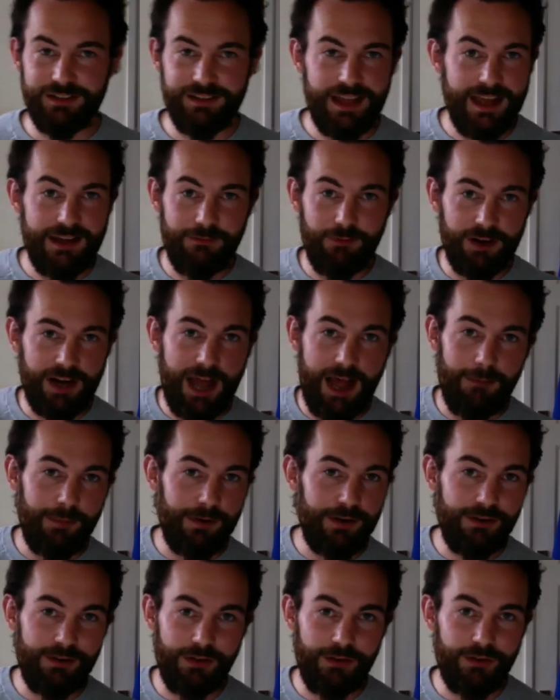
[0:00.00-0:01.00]
to then what
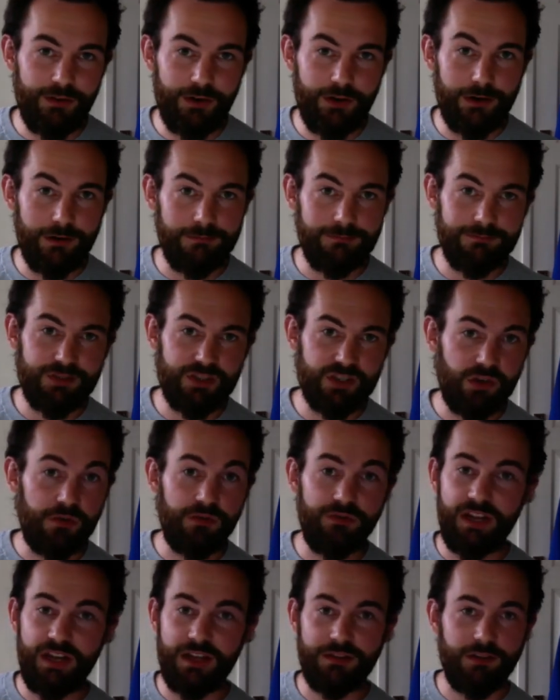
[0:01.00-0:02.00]
happened under
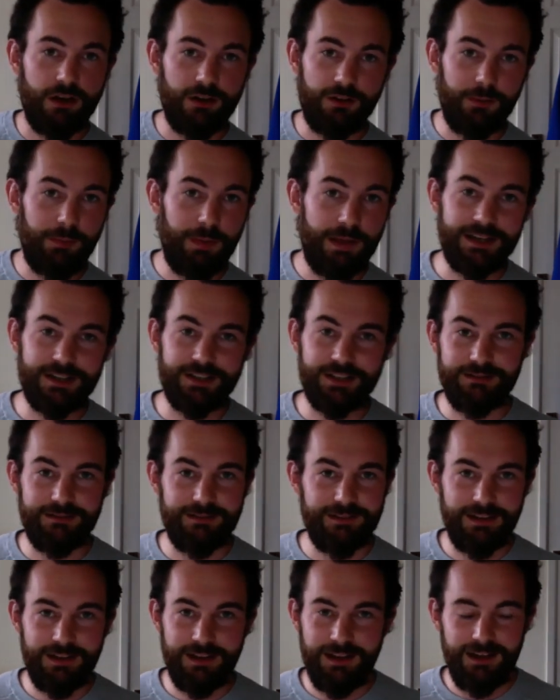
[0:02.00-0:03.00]
Soviet
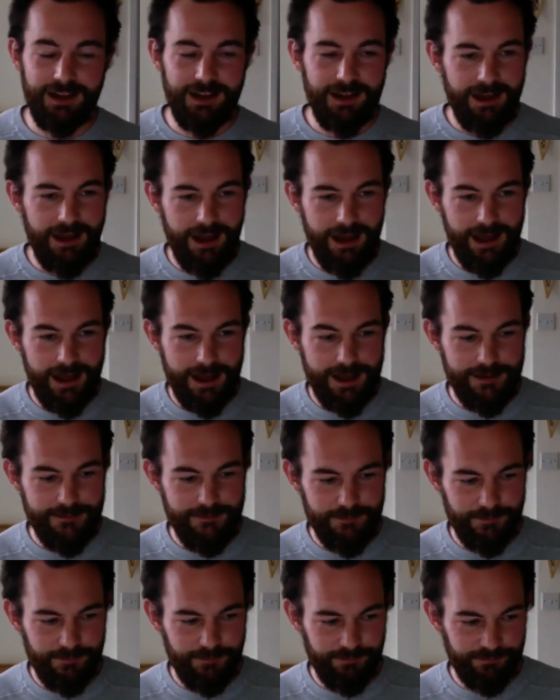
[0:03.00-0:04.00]
occupation,
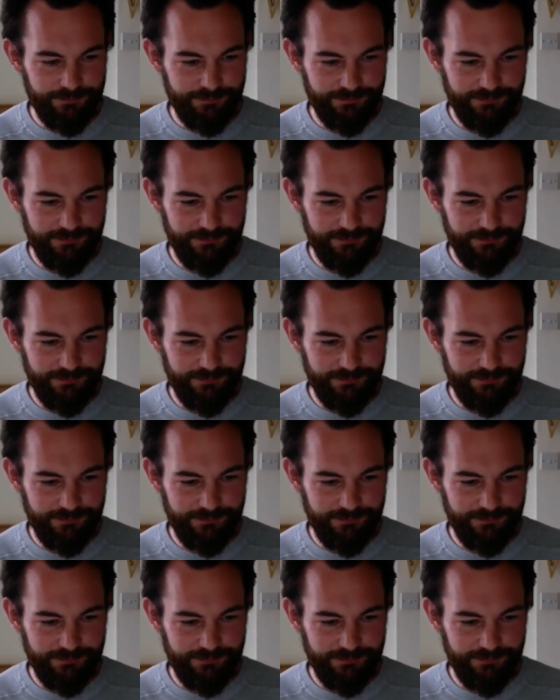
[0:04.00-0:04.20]
under